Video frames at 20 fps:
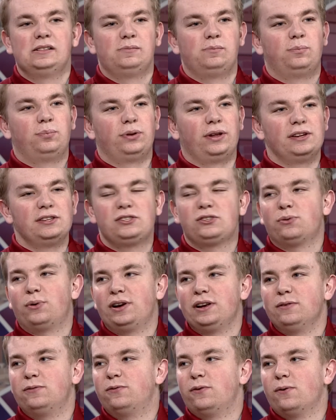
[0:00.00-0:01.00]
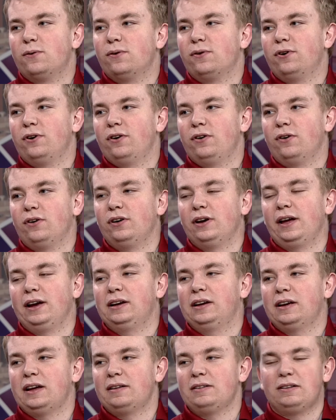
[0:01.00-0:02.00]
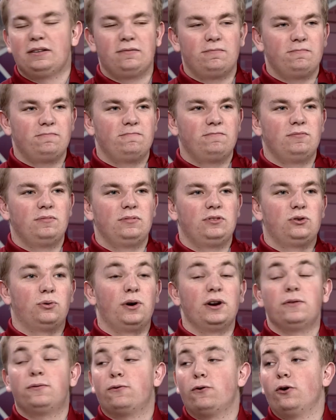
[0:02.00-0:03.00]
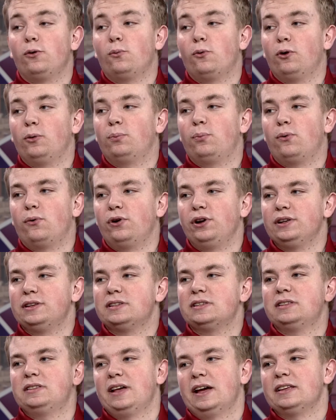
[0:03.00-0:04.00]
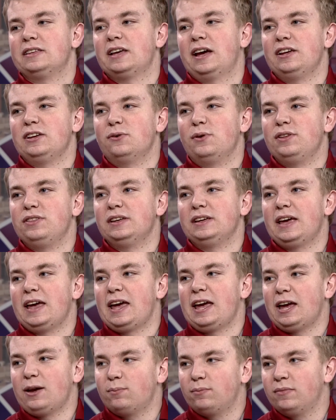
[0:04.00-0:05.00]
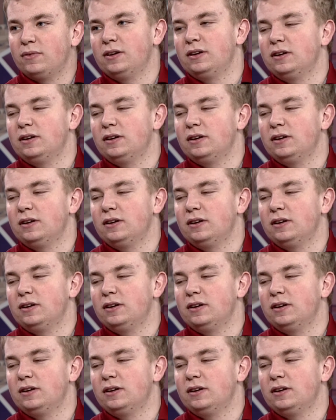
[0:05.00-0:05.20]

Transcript: plus 24 or like 24 more points. That's how you win the game.